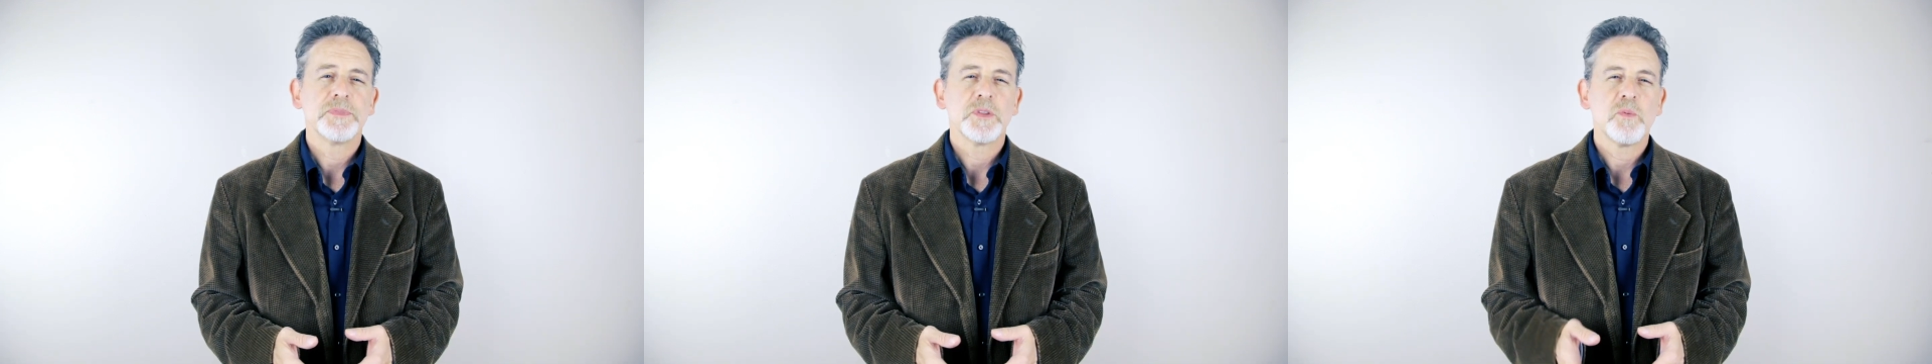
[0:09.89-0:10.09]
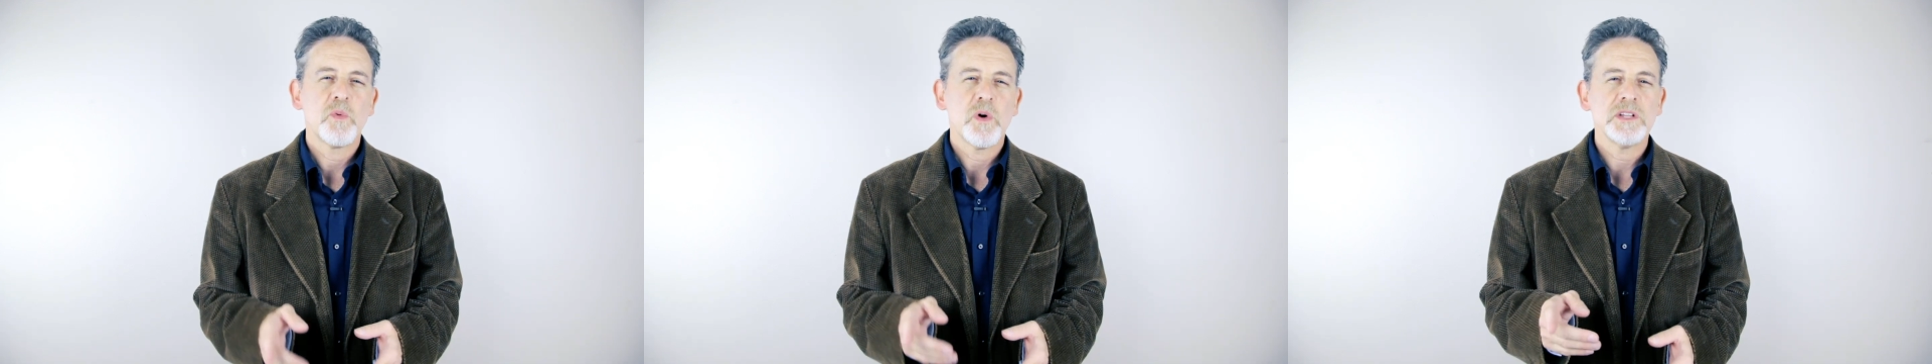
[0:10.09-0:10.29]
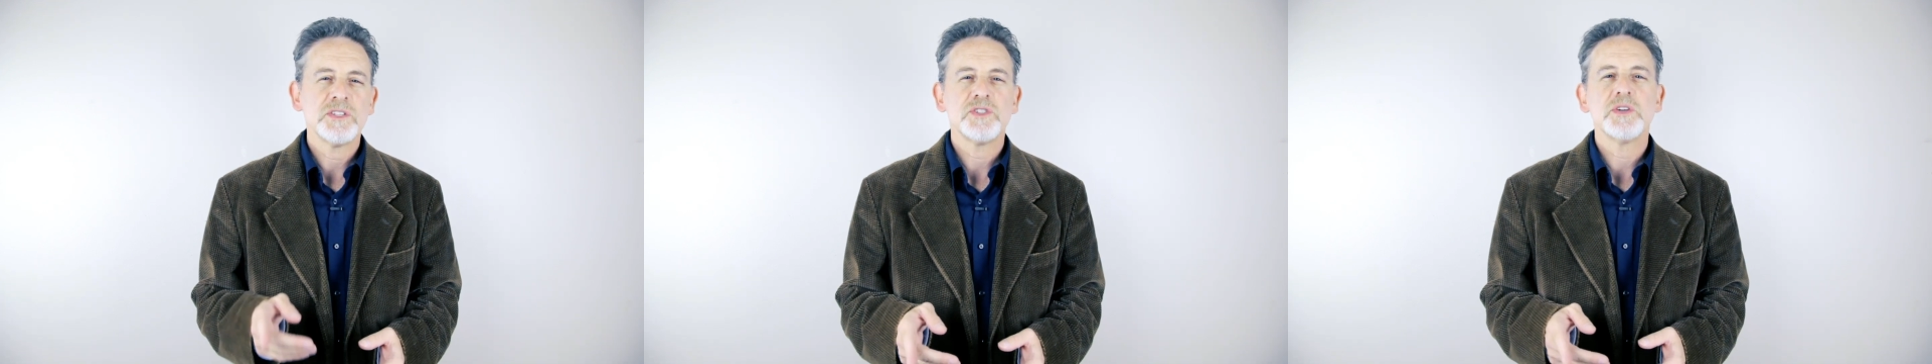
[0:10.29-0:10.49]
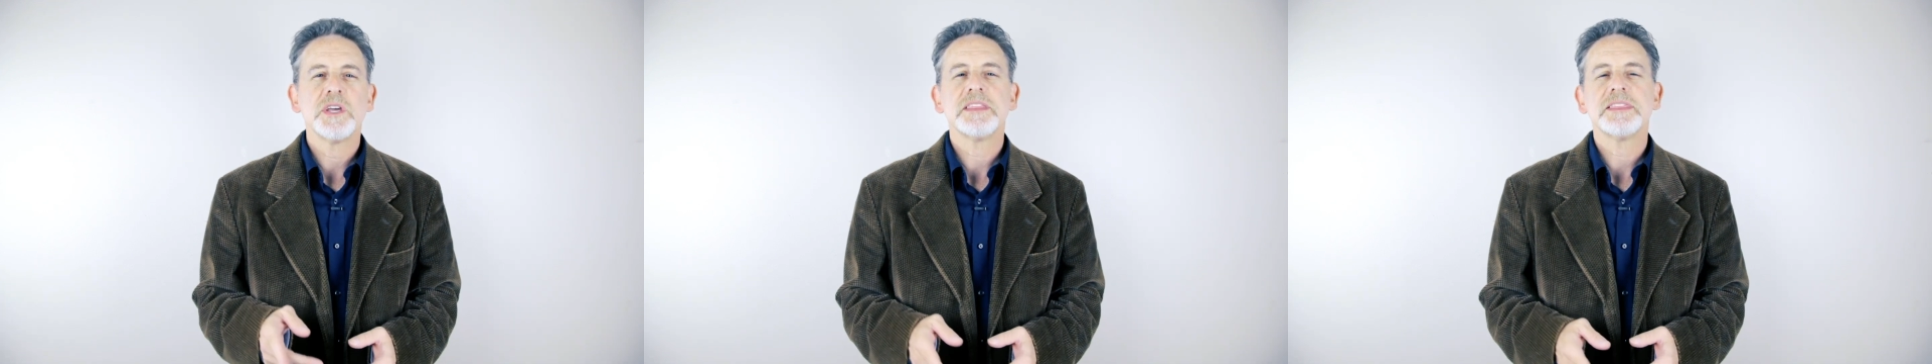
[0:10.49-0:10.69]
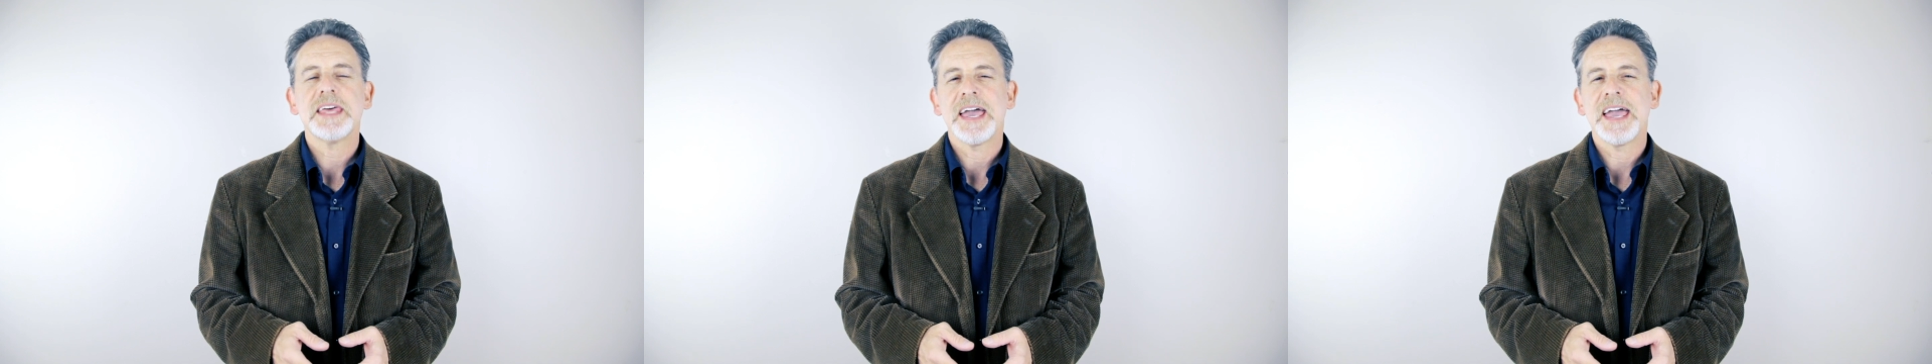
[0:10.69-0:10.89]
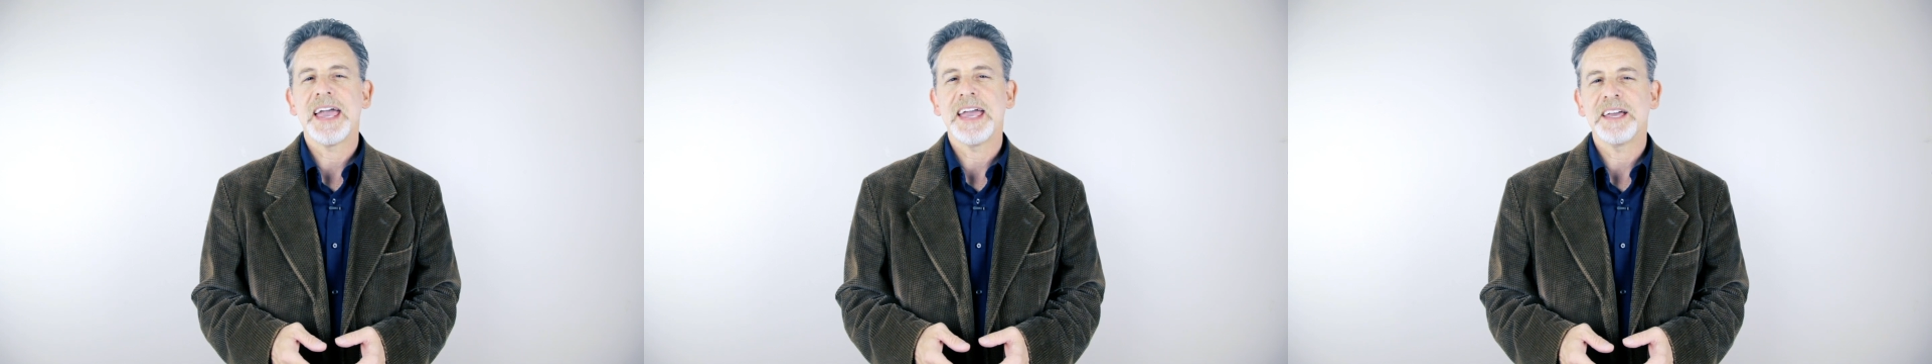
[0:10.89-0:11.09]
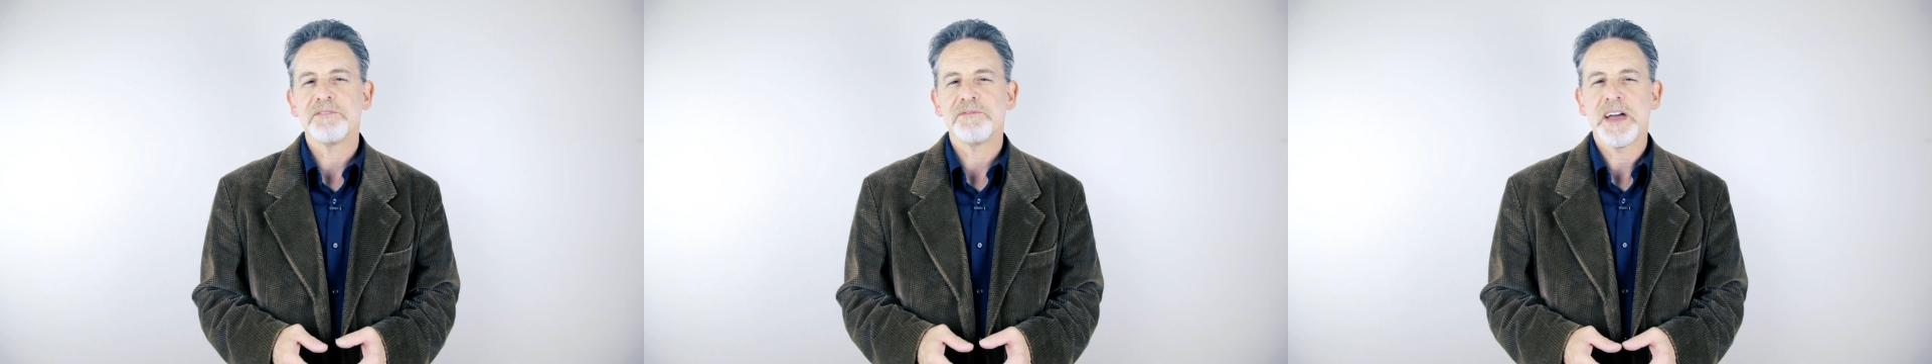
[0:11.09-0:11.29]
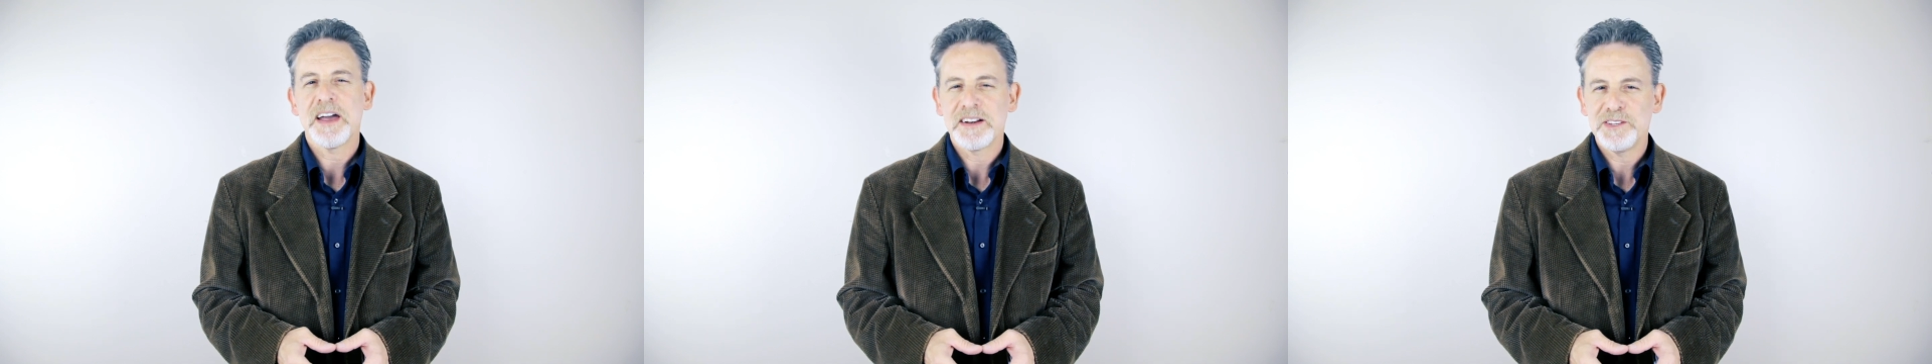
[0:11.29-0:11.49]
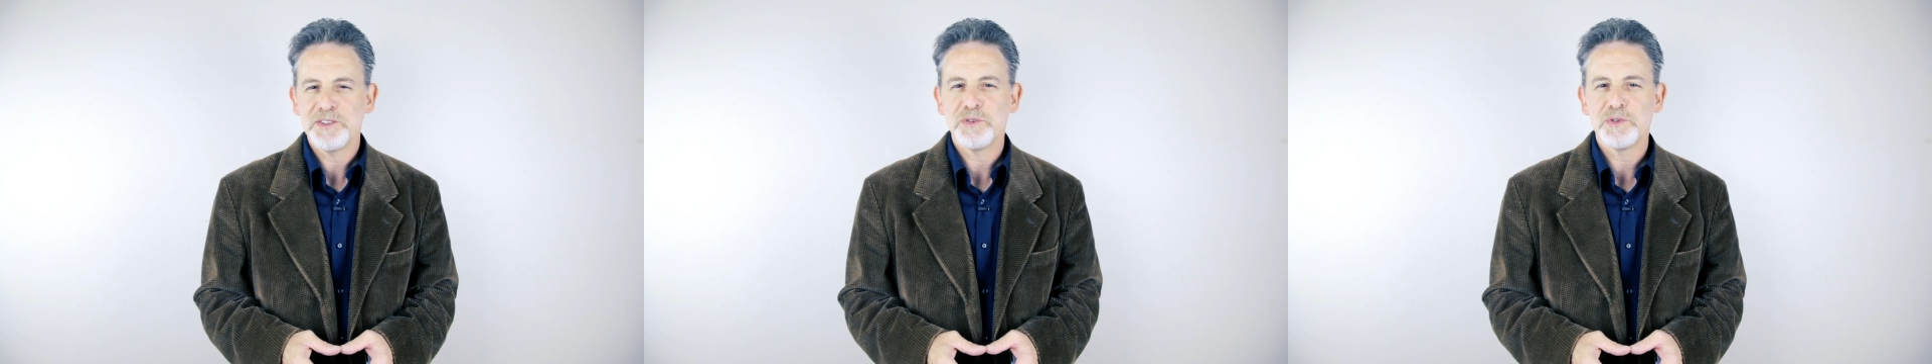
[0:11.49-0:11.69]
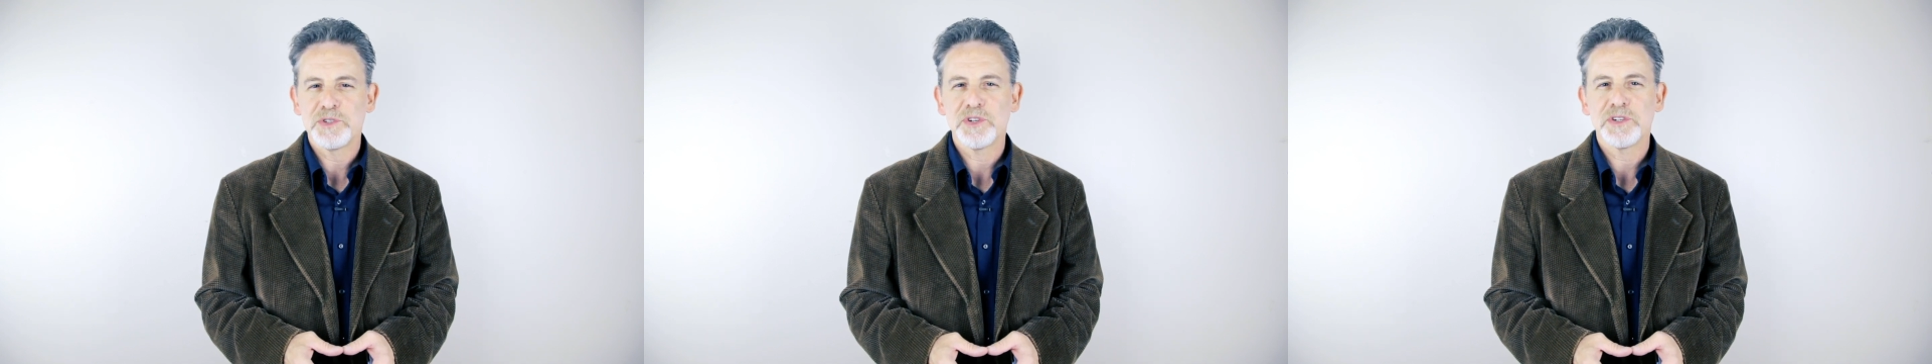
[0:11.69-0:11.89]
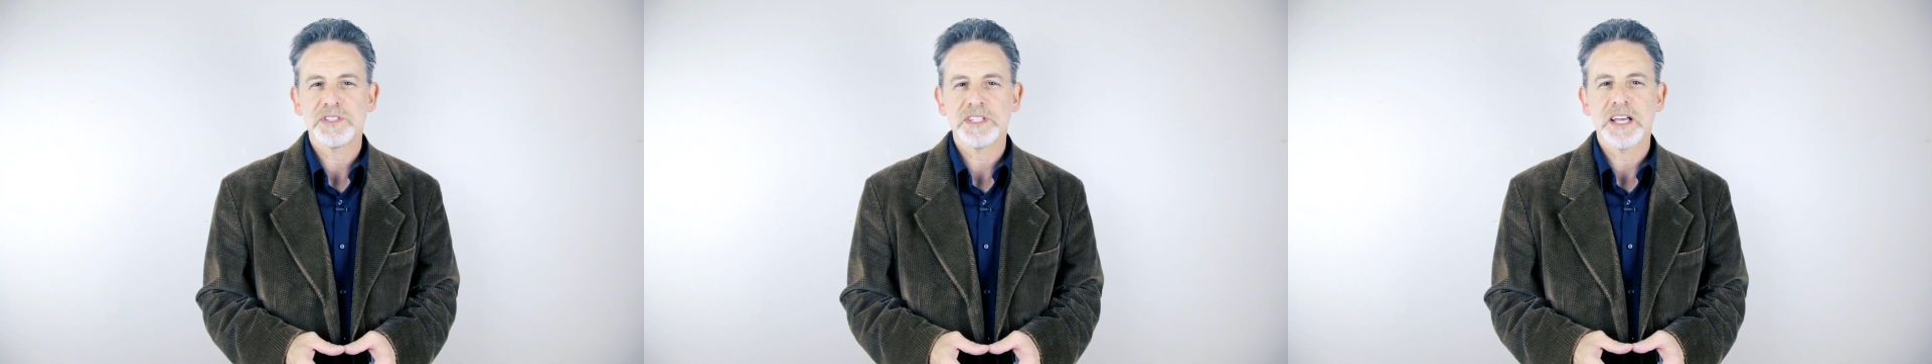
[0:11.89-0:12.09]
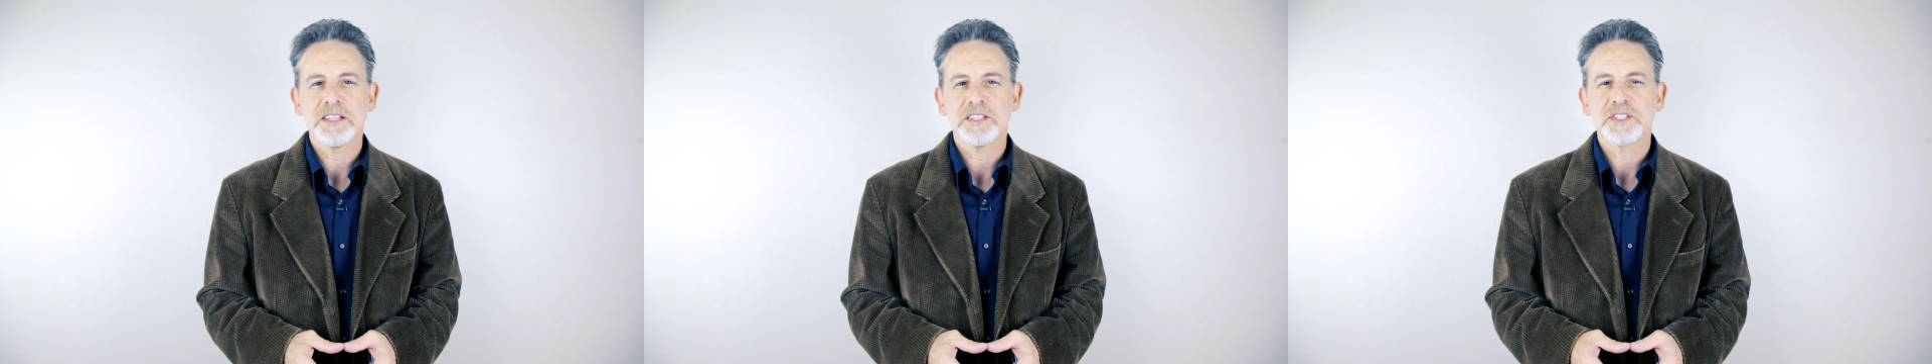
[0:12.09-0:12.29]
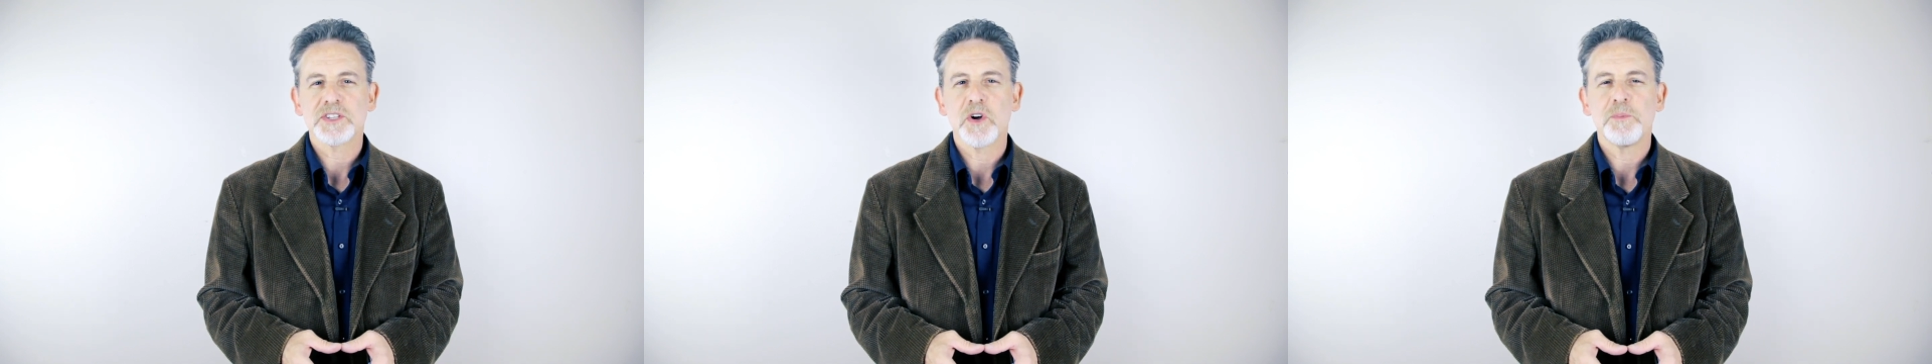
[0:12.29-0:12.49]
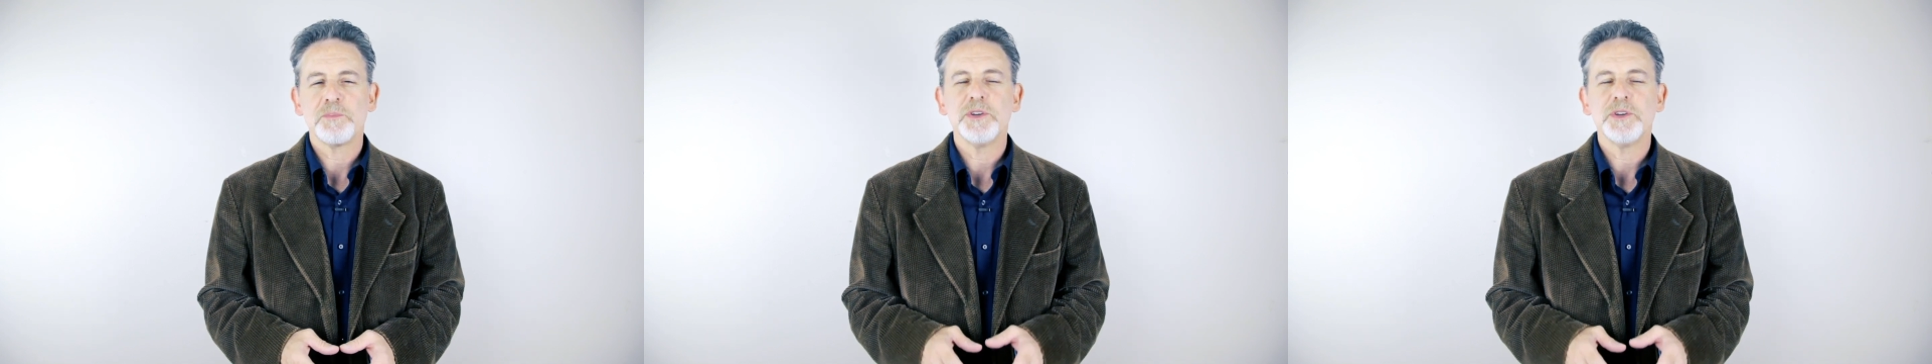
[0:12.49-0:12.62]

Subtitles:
Once you get the hang of how to use your telescope,